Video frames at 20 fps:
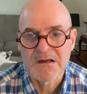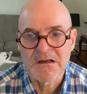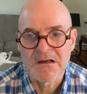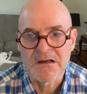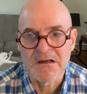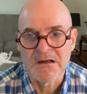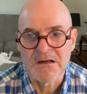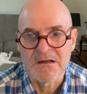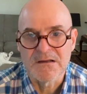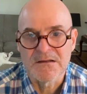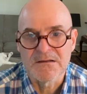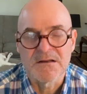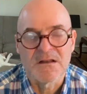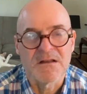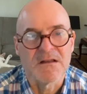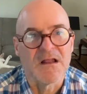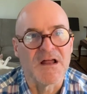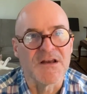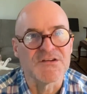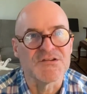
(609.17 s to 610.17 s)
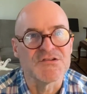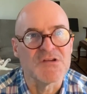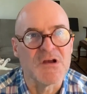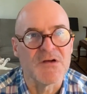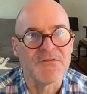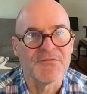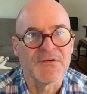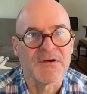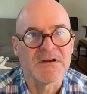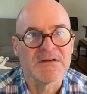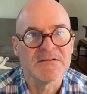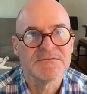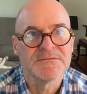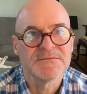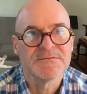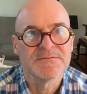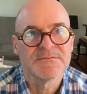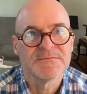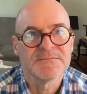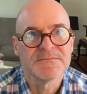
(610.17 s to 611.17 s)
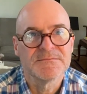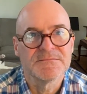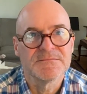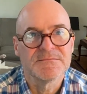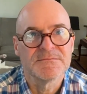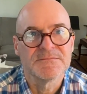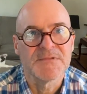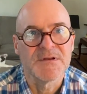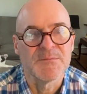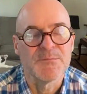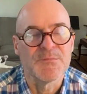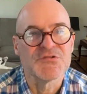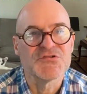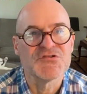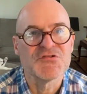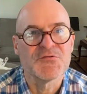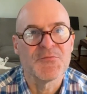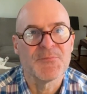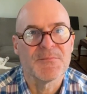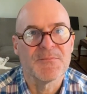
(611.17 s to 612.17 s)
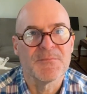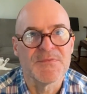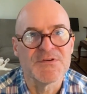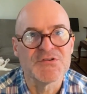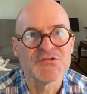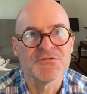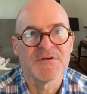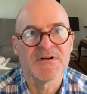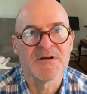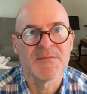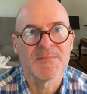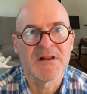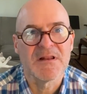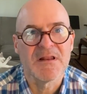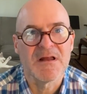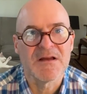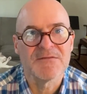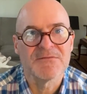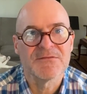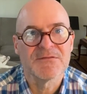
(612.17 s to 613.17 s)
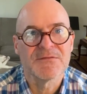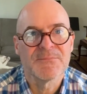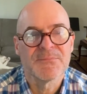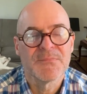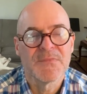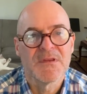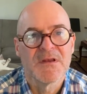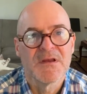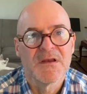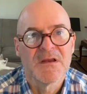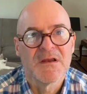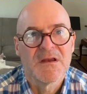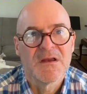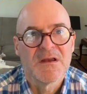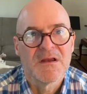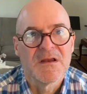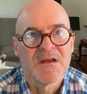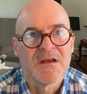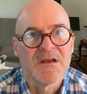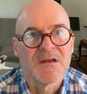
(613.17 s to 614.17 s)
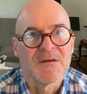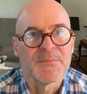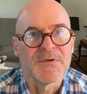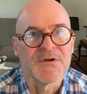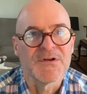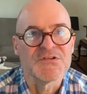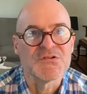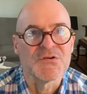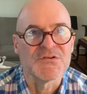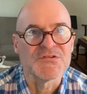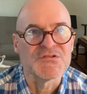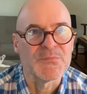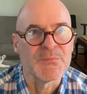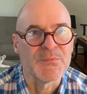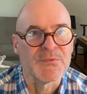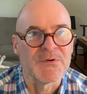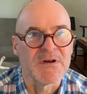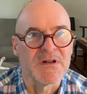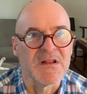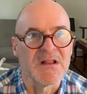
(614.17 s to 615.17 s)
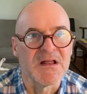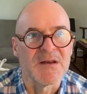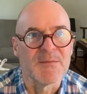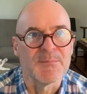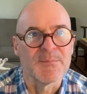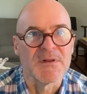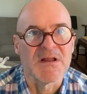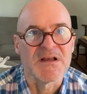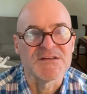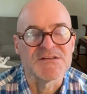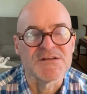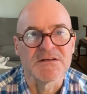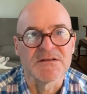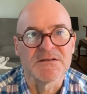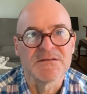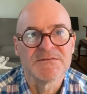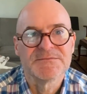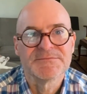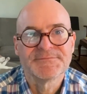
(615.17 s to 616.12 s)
a lot of suffering and misery to my life, but it's also brought a lot of blessing